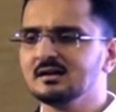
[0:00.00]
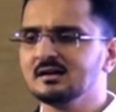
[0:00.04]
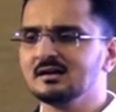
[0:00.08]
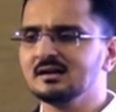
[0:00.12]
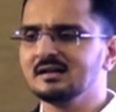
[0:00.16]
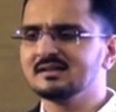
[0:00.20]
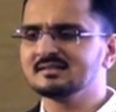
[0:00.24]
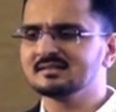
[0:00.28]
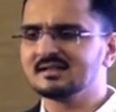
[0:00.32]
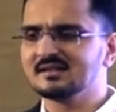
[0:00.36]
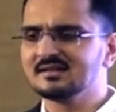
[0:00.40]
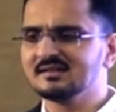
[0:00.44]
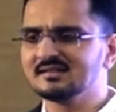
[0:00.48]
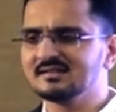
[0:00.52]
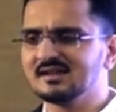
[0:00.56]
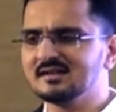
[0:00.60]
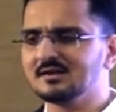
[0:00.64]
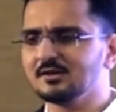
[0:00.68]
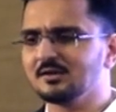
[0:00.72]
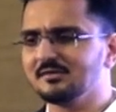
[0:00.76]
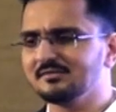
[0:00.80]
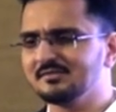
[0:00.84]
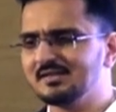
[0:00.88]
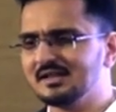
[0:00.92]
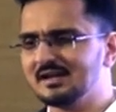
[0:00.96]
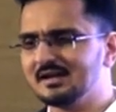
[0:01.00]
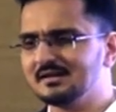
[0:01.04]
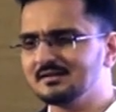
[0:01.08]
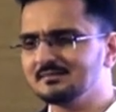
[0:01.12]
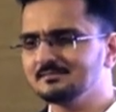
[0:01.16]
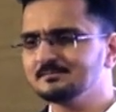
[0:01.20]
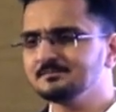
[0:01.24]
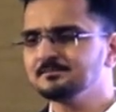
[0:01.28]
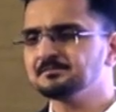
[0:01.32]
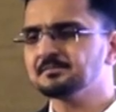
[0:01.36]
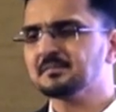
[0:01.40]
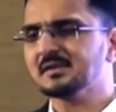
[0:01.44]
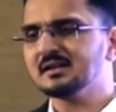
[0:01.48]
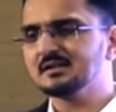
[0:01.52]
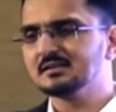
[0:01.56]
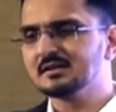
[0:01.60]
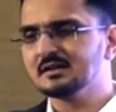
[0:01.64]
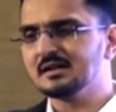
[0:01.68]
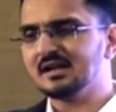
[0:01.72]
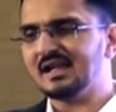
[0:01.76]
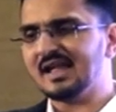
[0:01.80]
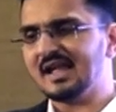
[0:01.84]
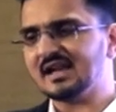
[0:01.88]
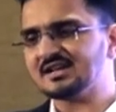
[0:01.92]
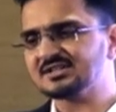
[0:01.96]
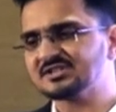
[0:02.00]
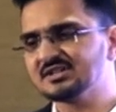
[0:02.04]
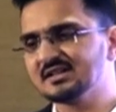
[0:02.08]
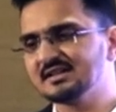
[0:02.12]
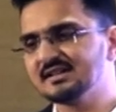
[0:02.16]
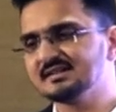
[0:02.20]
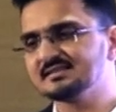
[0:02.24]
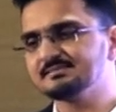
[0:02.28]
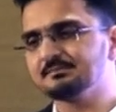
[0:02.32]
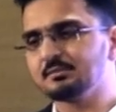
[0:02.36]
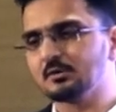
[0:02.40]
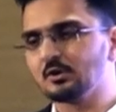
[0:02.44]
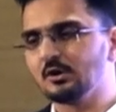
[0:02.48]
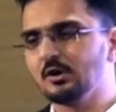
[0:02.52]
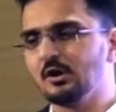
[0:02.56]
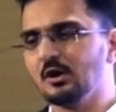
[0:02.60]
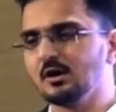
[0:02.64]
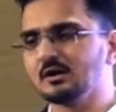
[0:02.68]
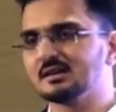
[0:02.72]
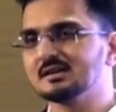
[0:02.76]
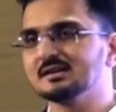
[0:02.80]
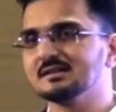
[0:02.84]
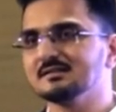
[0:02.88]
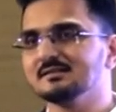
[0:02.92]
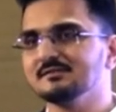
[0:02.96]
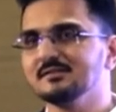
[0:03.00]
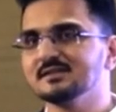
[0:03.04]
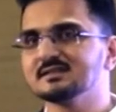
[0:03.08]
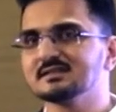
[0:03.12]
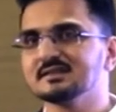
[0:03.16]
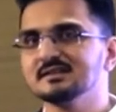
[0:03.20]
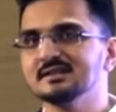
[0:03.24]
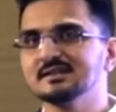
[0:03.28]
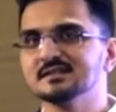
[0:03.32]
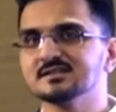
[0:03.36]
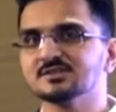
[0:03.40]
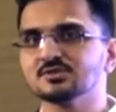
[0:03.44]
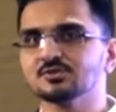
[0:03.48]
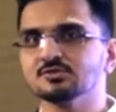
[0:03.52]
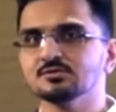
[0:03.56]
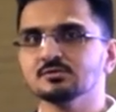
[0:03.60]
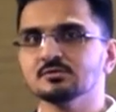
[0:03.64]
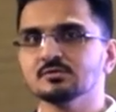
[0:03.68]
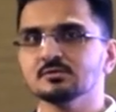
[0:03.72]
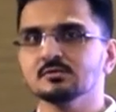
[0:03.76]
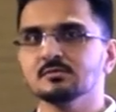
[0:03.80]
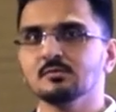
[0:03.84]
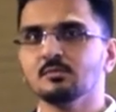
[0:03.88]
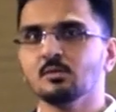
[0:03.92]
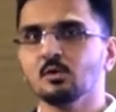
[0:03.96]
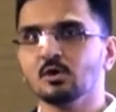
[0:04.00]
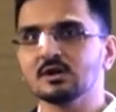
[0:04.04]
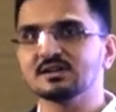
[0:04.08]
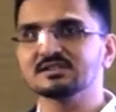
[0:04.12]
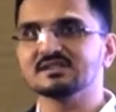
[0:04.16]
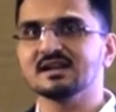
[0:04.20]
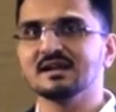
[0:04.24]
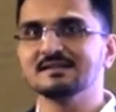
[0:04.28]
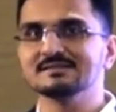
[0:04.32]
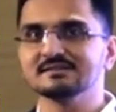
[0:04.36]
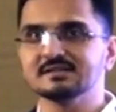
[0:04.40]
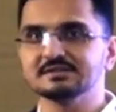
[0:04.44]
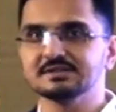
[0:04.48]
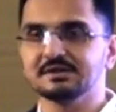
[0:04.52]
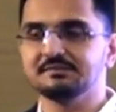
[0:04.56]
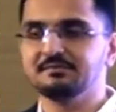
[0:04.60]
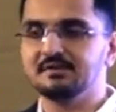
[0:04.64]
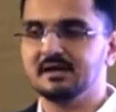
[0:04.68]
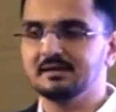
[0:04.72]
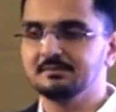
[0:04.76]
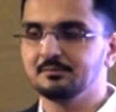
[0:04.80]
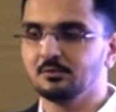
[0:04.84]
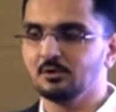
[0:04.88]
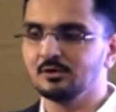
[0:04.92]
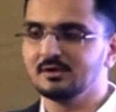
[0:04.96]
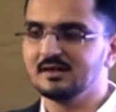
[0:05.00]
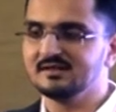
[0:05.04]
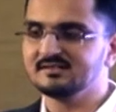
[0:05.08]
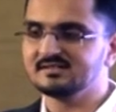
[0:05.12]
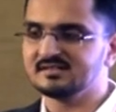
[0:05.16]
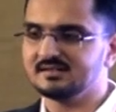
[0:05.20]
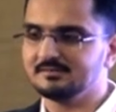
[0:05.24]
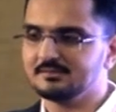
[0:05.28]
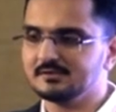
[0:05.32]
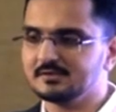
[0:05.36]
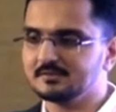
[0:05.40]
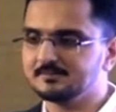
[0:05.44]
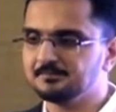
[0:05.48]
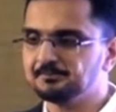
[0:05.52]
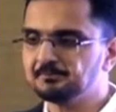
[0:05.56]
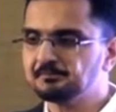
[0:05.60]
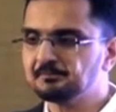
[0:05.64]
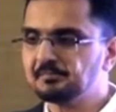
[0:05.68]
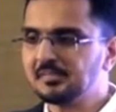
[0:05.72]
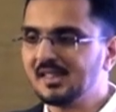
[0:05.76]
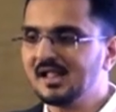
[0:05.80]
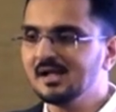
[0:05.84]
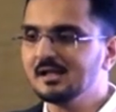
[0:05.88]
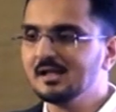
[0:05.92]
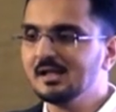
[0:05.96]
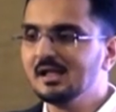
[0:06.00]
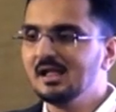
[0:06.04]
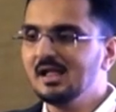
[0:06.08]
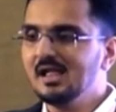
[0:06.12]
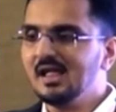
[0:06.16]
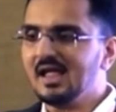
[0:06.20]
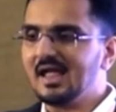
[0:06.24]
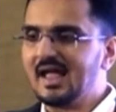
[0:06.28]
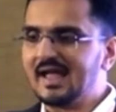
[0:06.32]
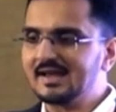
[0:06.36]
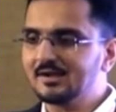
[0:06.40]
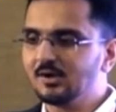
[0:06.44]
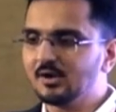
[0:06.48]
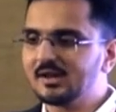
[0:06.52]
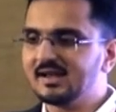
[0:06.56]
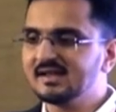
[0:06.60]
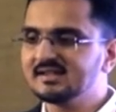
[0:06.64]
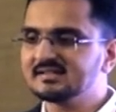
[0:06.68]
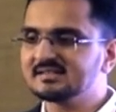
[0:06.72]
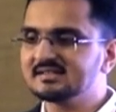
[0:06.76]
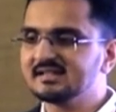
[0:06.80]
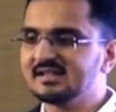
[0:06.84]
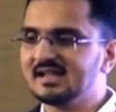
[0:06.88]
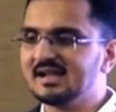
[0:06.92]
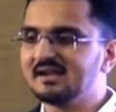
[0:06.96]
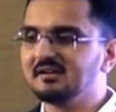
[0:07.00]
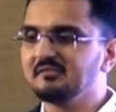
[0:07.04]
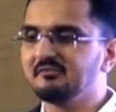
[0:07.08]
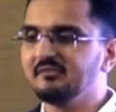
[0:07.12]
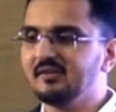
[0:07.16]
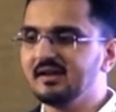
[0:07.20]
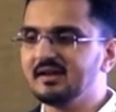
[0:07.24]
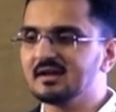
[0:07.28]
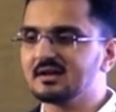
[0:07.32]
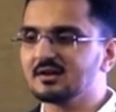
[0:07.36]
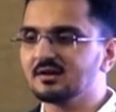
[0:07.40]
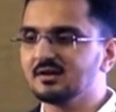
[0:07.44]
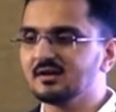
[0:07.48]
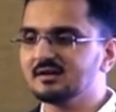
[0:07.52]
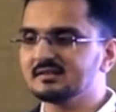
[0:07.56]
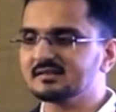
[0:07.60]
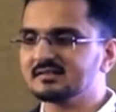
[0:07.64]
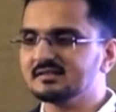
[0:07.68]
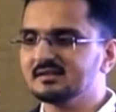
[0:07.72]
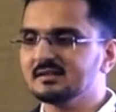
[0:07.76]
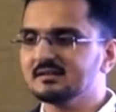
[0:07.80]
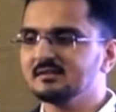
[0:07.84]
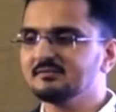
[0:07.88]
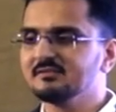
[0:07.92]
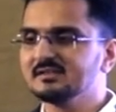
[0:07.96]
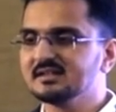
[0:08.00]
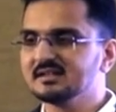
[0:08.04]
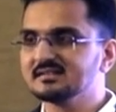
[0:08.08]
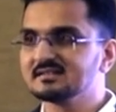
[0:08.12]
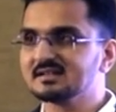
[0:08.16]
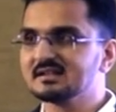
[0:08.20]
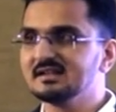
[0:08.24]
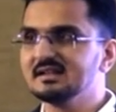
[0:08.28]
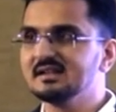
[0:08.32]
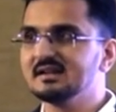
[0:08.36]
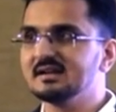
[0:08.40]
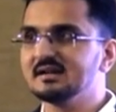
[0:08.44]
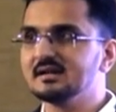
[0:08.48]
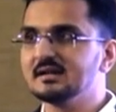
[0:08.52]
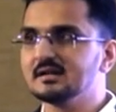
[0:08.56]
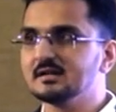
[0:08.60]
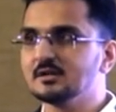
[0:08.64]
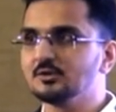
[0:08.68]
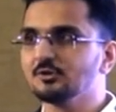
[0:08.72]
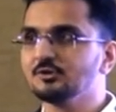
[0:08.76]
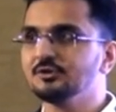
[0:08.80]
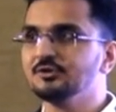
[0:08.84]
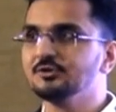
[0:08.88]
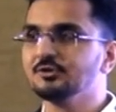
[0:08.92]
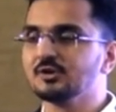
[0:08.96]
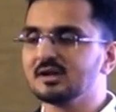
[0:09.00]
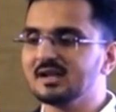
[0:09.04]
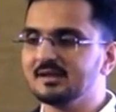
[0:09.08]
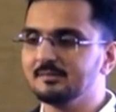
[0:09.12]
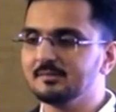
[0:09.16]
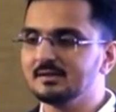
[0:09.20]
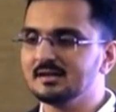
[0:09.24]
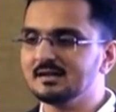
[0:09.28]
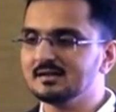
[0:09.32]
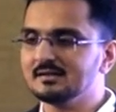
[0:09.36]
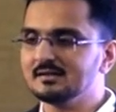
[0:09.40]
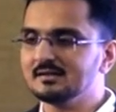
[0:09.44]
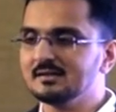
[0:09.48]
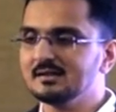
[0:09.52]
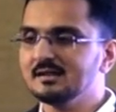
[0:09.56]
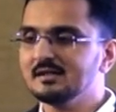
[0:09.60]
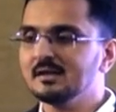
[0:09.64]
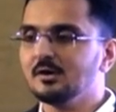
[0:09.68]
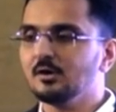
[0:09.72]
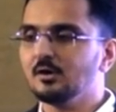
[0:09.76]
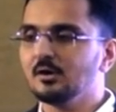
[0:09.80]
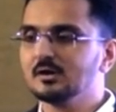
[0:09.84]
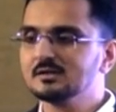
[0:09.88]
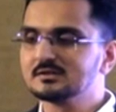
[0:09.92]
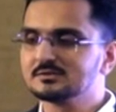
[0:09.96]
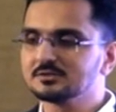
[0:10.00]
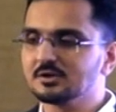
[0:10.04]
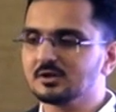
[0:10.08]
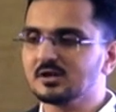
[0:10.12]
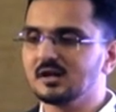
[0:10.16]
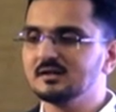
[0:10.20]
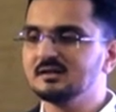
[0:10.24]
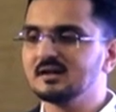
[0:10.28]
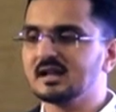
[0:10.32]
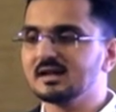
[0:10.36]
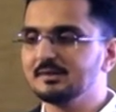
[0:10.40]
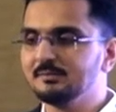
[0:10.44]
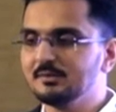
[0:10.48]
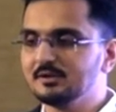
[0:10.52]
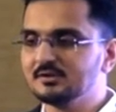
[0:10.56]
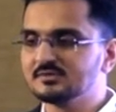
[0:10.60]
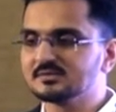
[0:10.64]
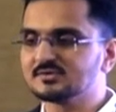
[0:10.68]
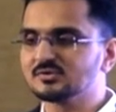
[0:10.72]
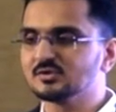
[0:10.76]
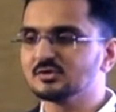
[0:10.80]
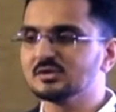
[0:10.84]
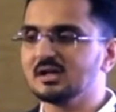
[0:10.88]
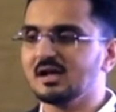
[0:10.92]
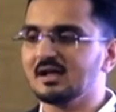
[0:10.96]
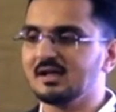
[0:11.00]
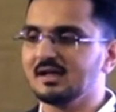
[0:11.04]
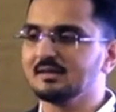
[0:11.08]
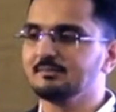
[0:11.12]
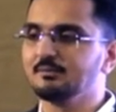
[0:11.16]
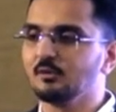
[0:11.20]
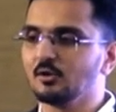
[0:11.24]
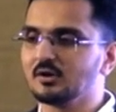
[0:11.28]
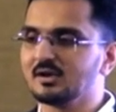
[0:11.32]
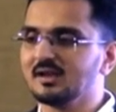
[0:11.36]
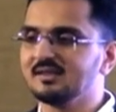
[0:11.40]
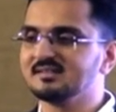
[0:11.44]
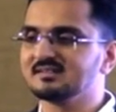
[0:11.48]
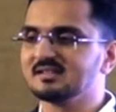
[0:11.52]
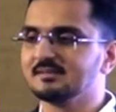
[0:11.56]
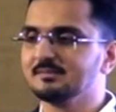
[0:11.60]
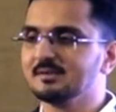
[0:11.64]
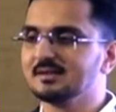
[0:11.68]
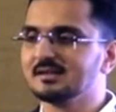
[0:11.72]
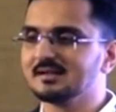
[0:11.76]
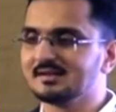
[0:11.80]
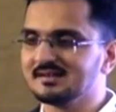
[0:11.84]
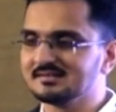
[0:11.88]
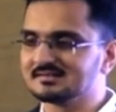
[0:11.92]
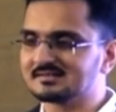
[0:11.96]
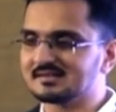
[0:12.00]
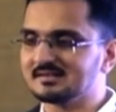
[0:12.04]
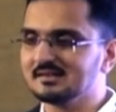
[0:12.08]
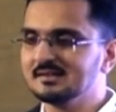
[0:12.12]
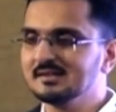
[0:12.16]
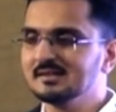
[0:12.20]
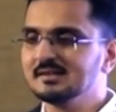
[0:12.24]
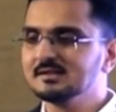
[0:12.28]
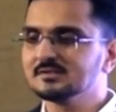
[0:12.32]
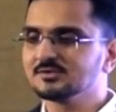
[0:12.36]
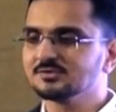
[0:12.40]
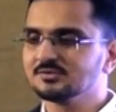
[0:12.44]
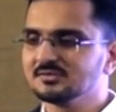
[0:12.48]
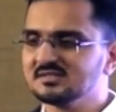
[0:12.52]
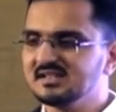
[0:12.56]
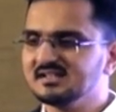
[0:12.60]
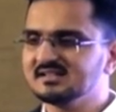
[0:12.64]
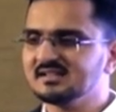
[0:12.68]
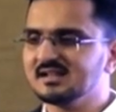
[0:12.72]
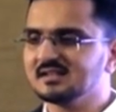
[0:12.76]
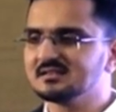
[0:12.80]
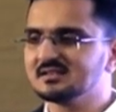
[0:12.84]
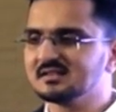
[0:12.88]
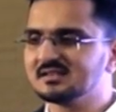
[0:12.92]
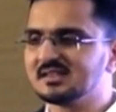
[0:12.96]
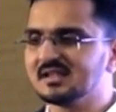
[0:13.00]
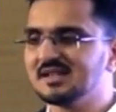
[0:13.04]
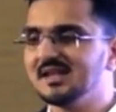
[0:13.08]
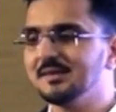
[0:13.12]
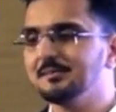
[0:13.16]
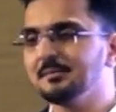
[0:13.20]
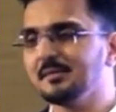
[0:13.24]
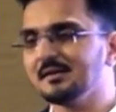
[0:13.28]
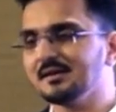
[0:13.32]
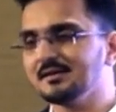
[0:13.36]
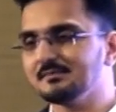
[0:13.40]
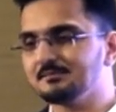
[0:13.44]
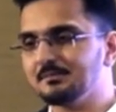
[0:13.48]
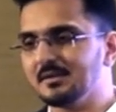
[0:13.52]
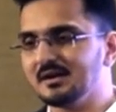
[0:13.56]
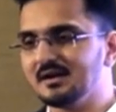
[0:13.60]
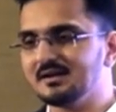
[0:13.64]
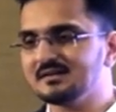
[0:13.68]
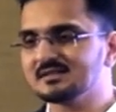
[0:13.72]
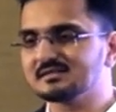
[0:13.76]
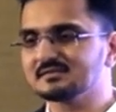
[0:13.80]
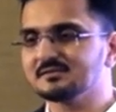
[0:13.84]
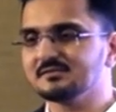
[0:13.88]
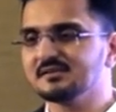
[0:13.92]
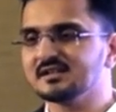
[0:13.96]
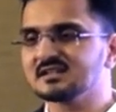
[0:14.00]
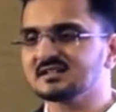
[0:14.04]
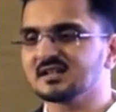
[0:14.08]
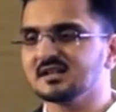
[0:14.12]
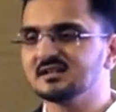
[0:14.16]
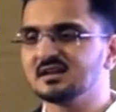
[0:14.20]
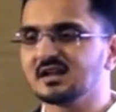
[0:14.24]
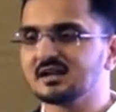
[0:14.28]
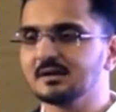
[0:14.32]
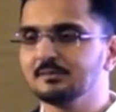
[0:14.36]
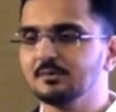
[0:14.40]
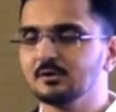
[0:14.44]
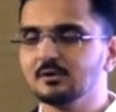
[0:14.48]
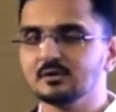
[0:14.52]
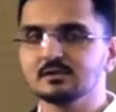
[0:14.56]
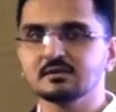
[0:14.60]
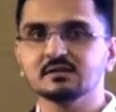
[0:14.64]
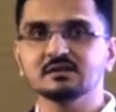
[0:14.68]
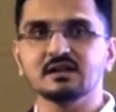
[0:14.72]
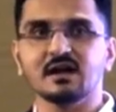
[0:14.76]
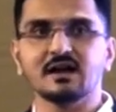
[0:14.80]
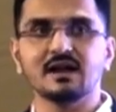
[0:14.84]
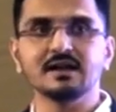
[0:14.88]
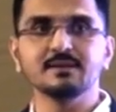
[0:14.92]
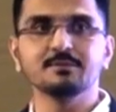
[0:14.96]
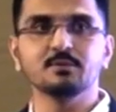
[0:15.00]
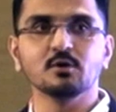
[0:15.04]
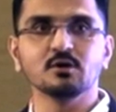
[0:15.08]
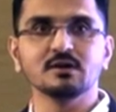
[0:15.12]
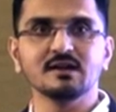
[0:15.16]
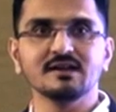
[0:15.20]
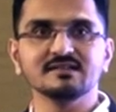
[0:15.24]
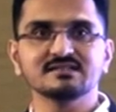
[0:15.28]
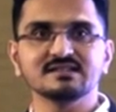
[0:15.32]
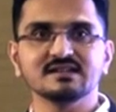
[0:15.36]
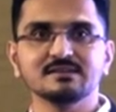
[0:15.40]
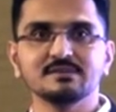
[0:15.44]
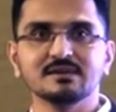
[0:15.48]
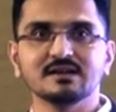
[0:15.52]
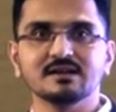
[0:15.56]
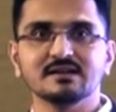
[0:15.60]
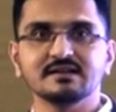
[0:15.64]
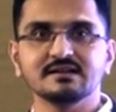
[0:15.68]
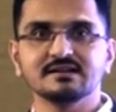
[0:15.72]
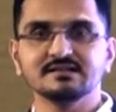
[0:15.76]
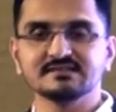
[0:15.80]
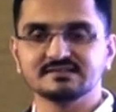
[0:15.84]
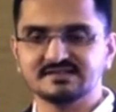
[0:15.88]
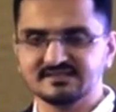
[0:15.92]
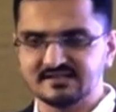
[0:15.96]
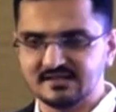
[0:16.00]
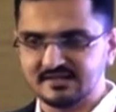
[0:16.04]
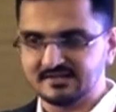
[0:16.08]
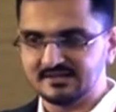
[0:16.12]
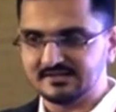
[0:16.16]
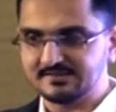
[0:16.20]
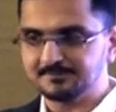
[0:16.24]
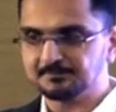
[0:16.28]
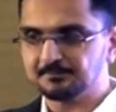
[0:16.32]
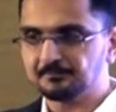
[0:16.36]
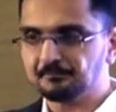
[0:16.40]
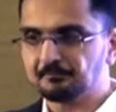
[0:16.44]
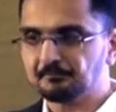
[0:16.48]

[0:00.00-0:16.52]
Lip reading: as a result of that, the action is prolonged, which leads to more chances of hypoglycemia. Anorexia and weight loss, which is related to uremia, also contributes to the hypoglycemic risk. So these are the three main parts which contribute to the hypoglycemia in CKD.